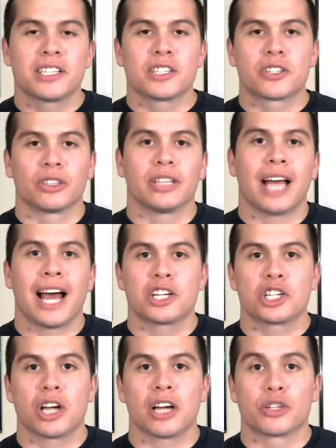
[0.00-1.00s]
is her
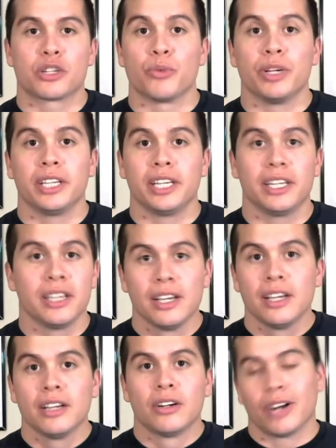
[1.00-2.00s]
last shot to really,
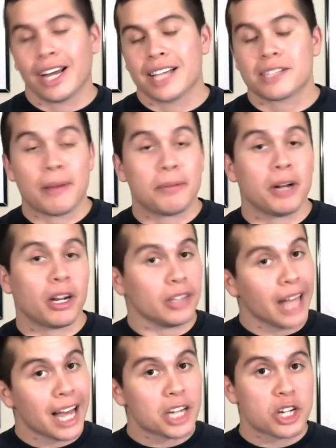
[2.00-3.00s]
or I guess maybe not her
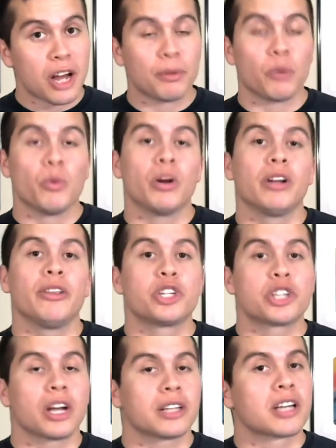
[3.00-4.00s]
last shot, but one of the
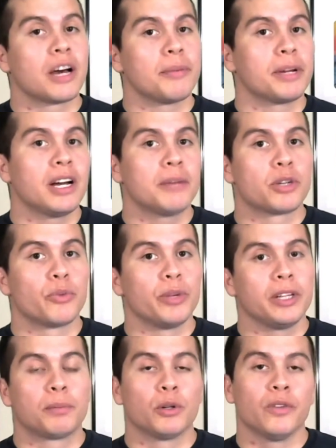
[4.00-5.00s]
shots coming up to
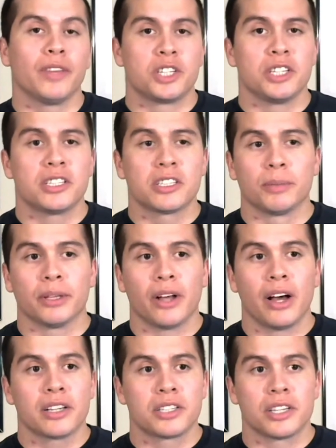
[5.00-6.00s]
really prove that she still
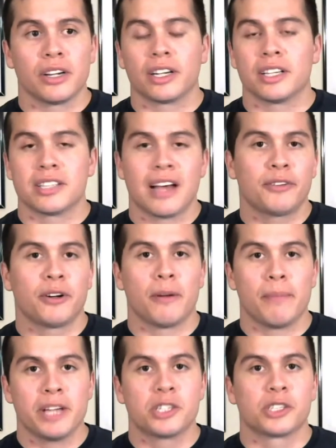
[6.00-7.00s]
belongs here. Because after a
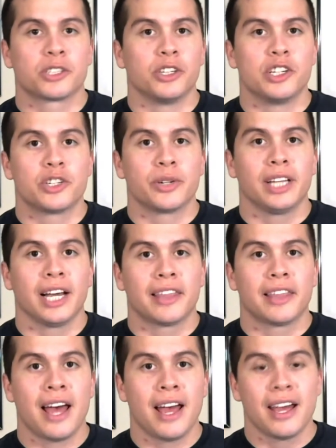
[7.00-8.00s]
major surgery
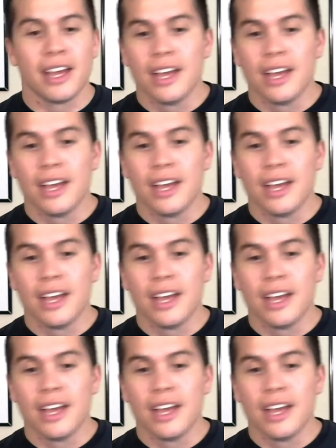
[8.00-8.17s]
like that,